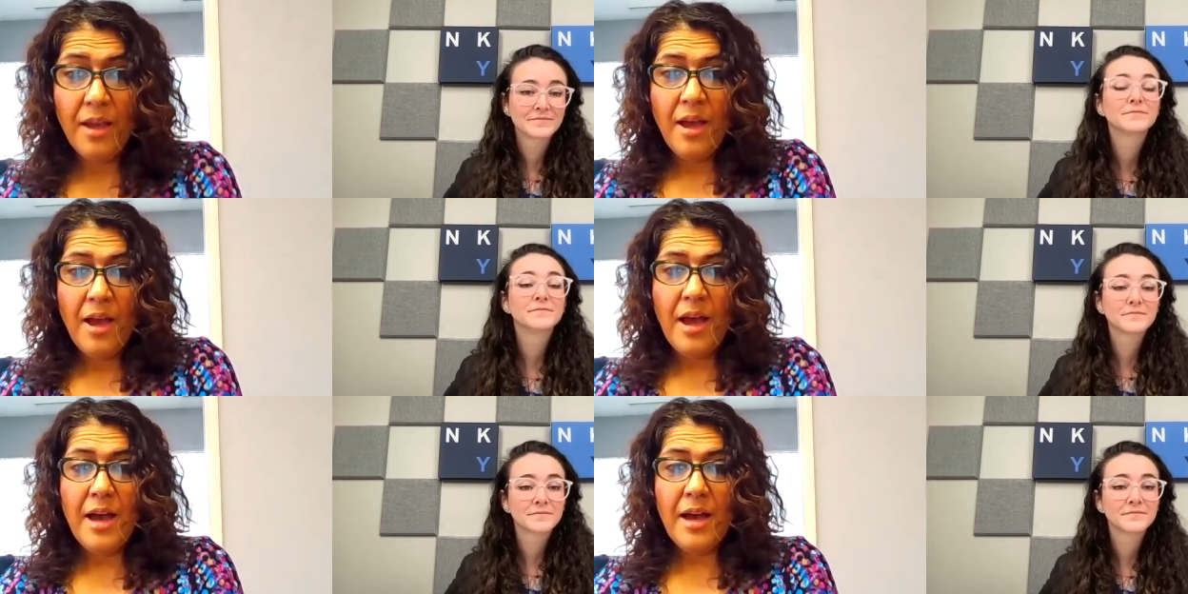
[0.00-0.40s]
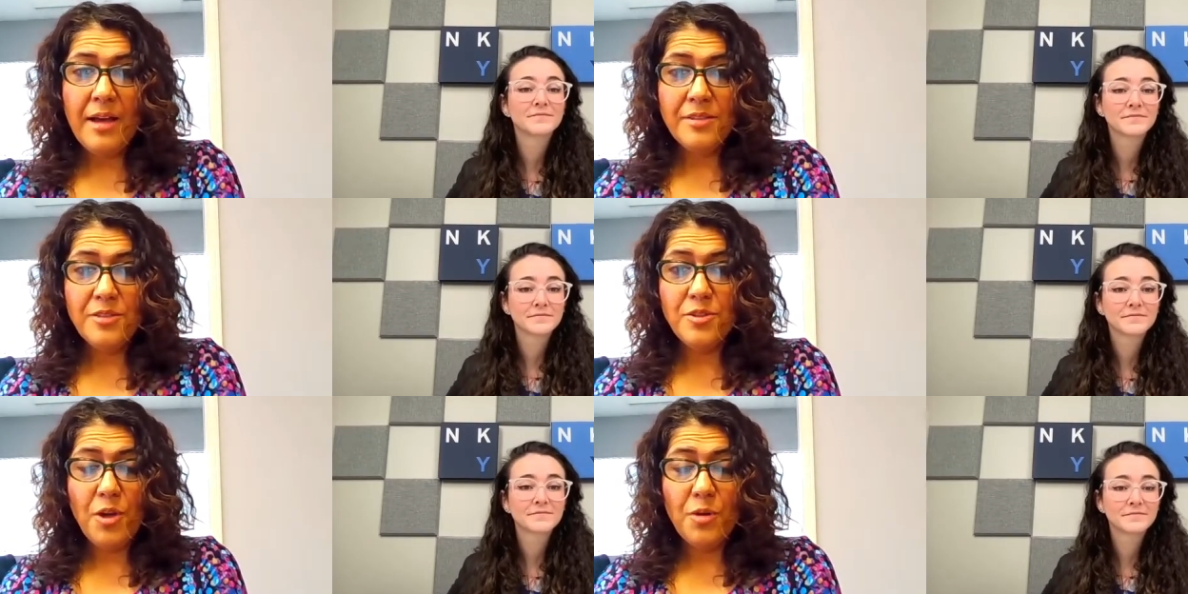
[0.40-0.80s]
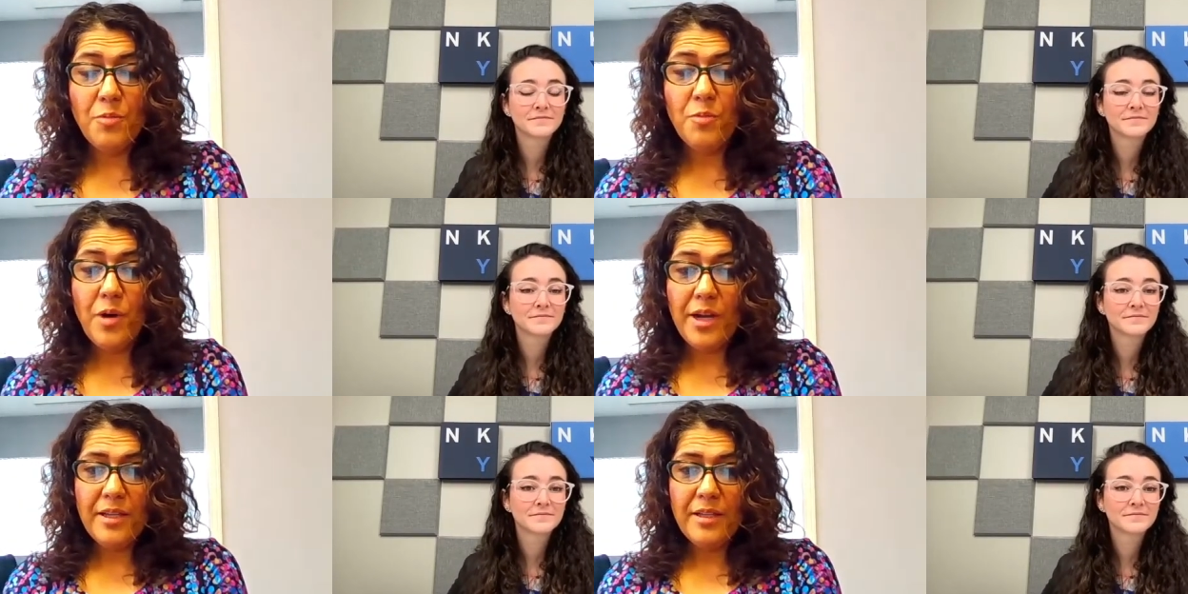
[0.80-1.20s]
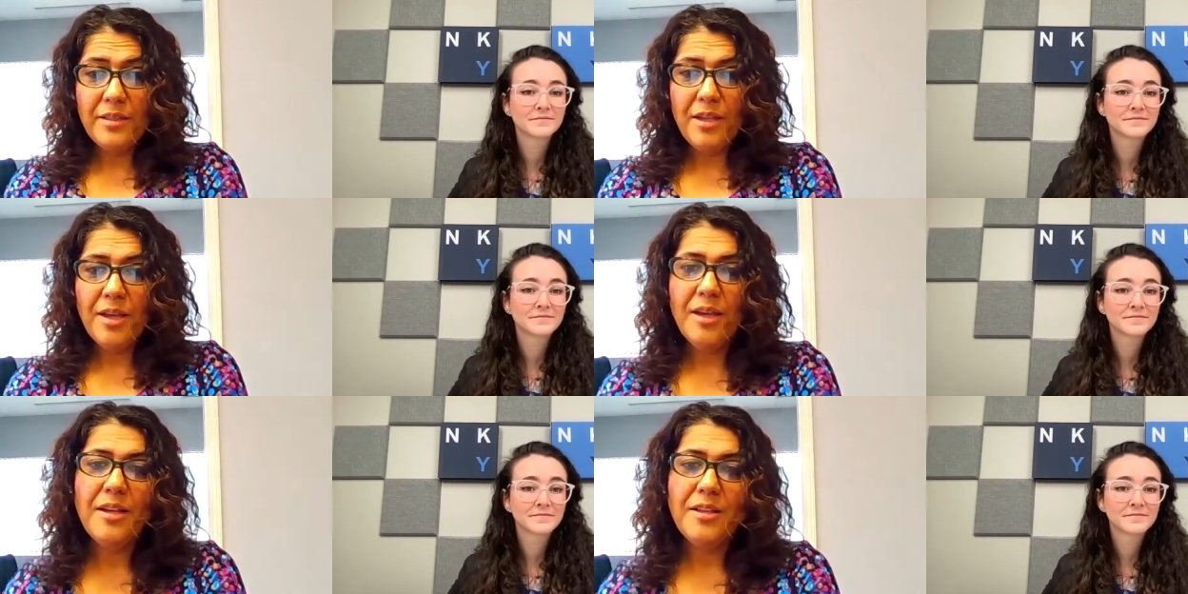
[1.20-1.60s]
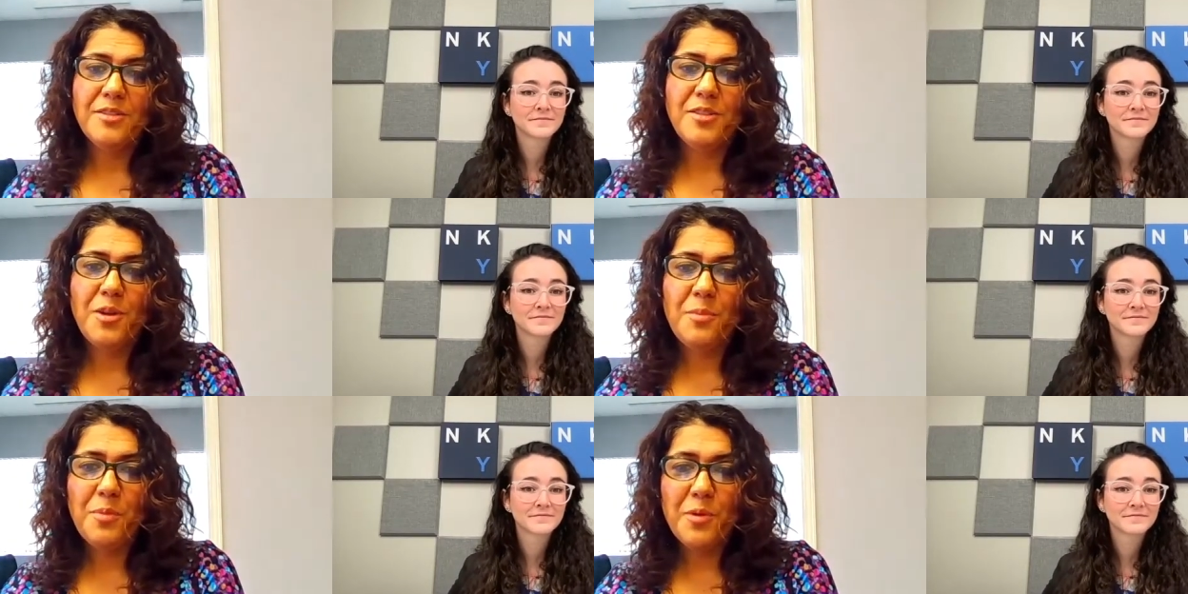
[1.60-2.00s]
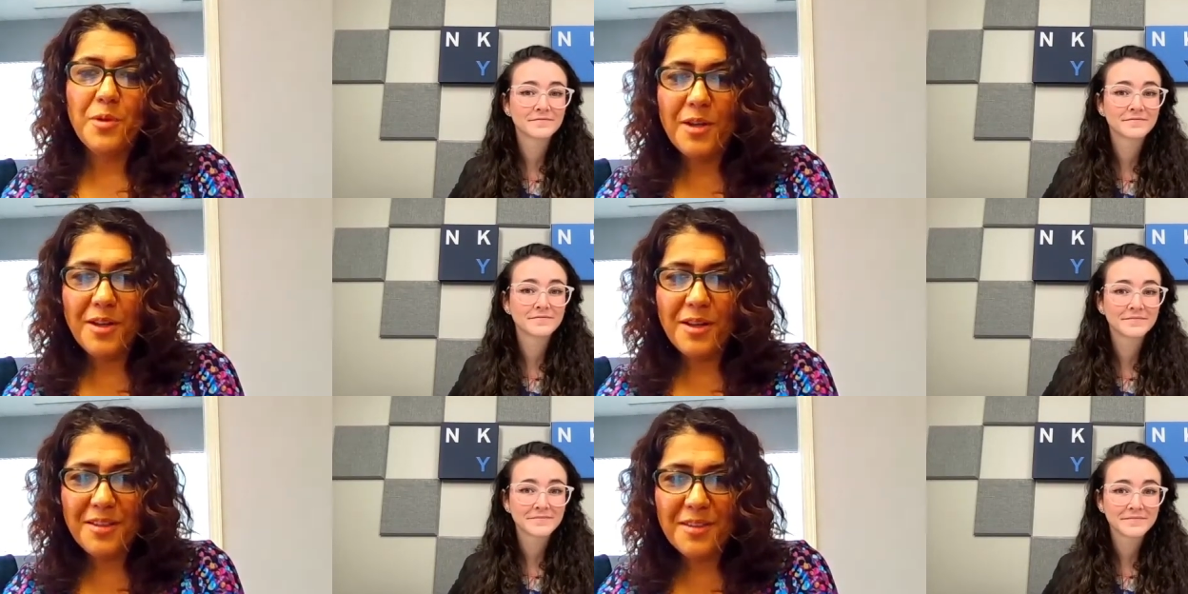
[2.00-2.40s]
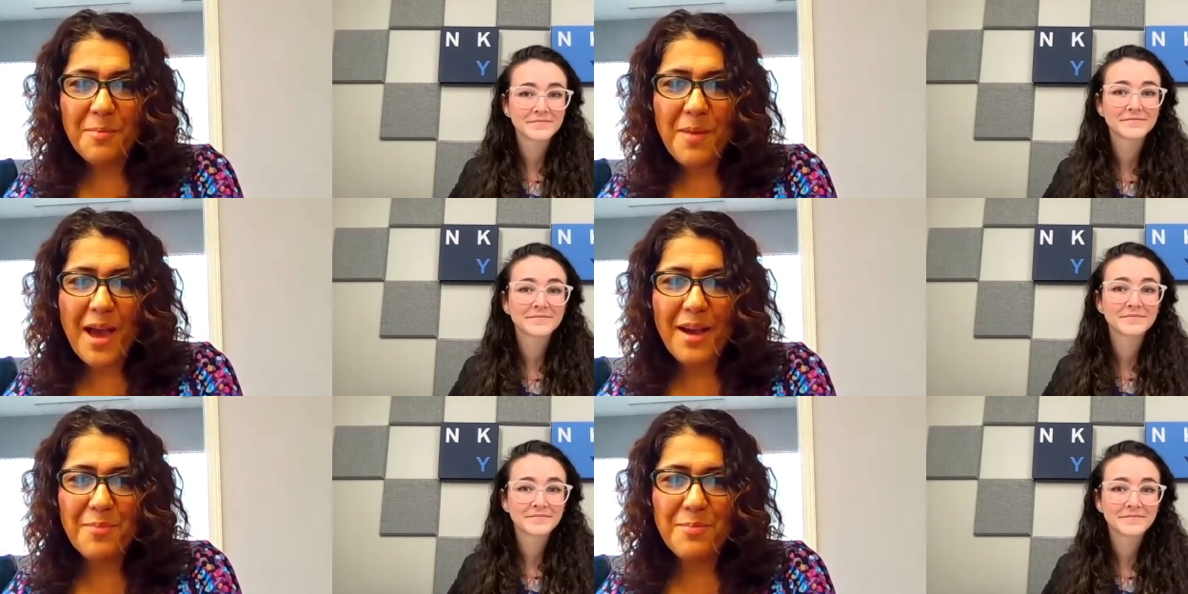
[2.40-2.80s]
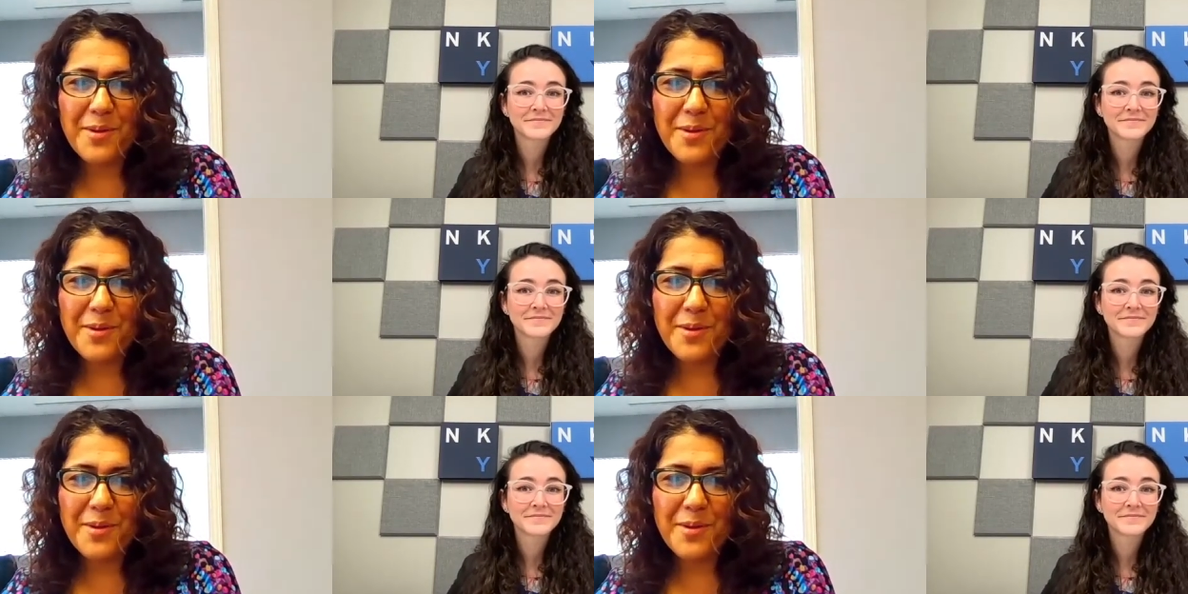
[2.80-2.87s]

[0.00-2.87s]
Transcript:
Speaker 1: uh, don't wait, don't put it in the back